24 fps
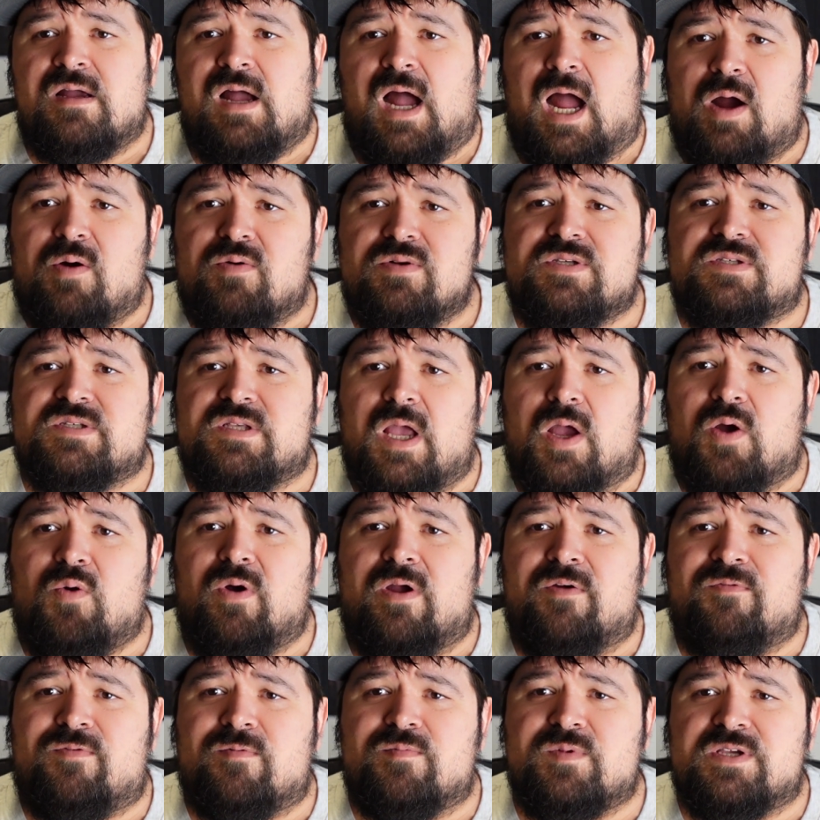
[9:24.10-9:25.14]
I would stay
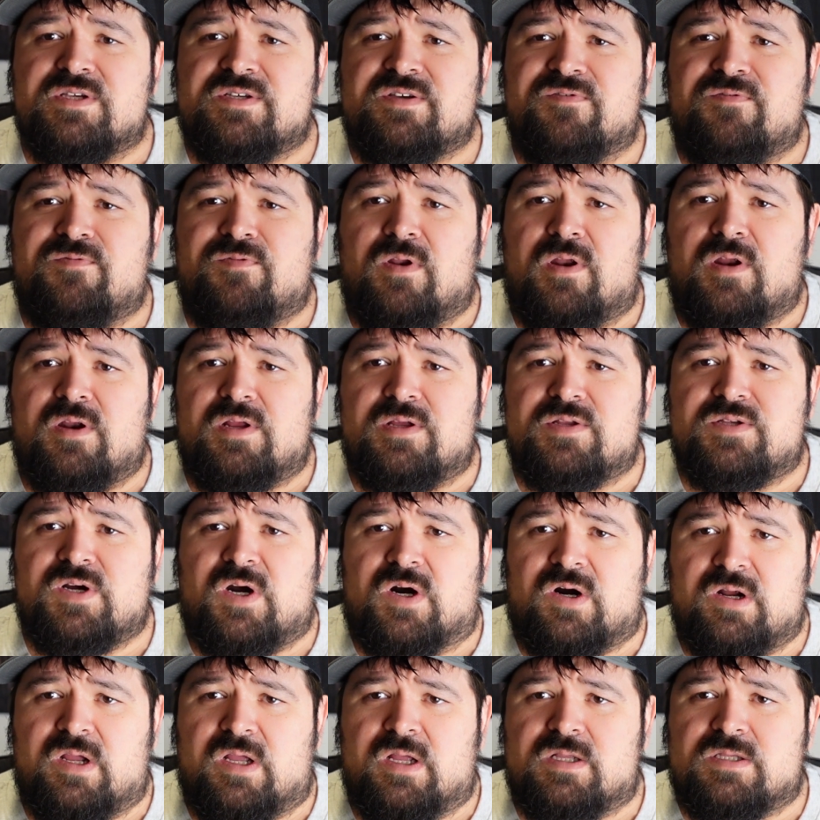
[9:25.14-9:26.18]
away from these infinity
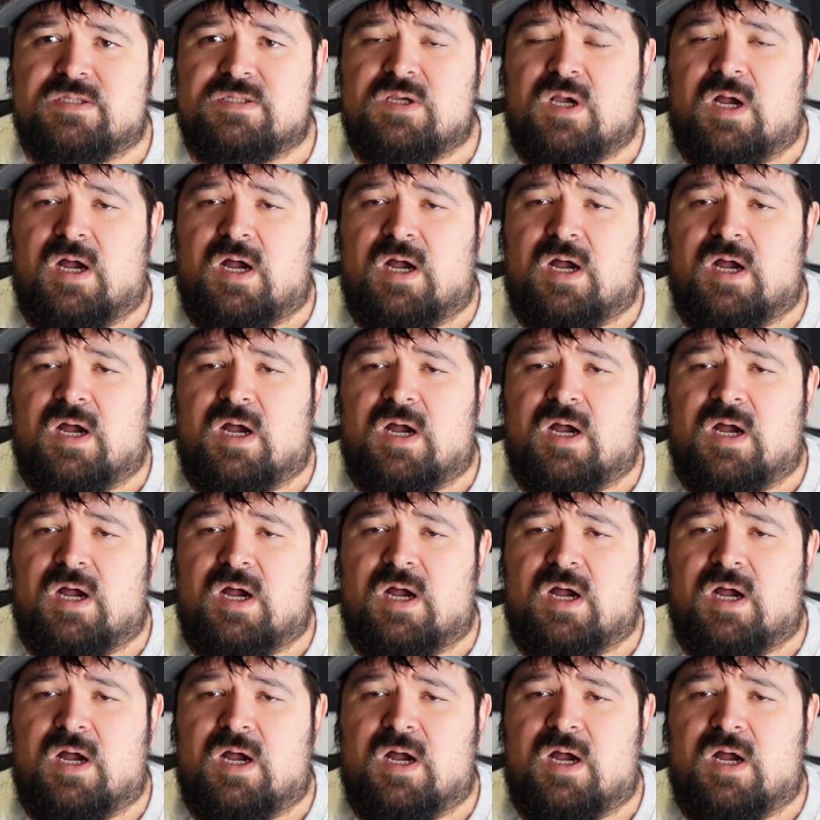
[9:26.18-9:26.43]
targets.